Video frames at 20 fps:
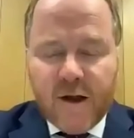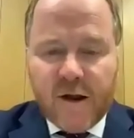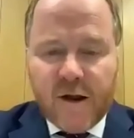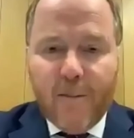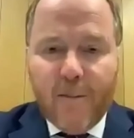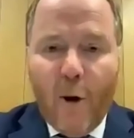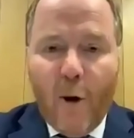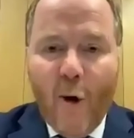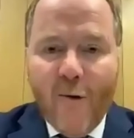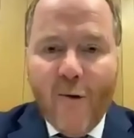
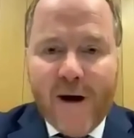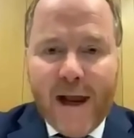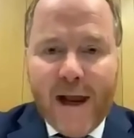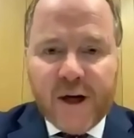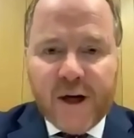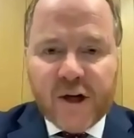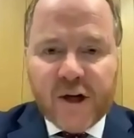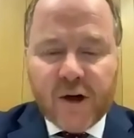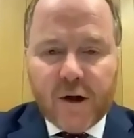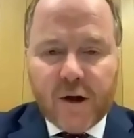as the poor
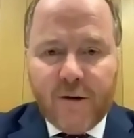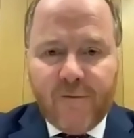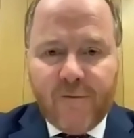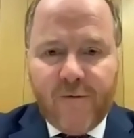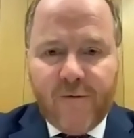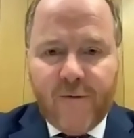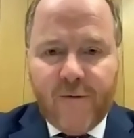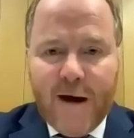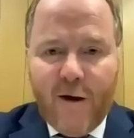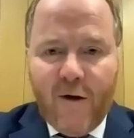relation
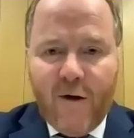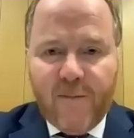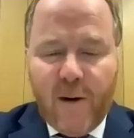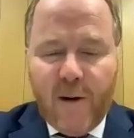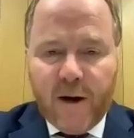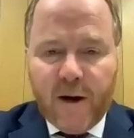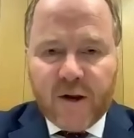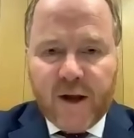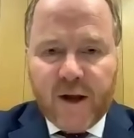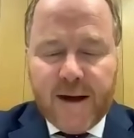of health
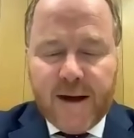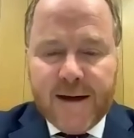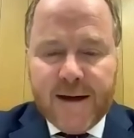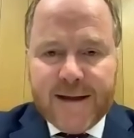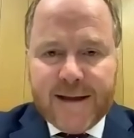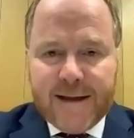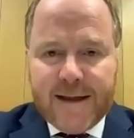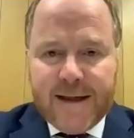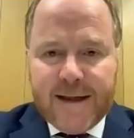policy,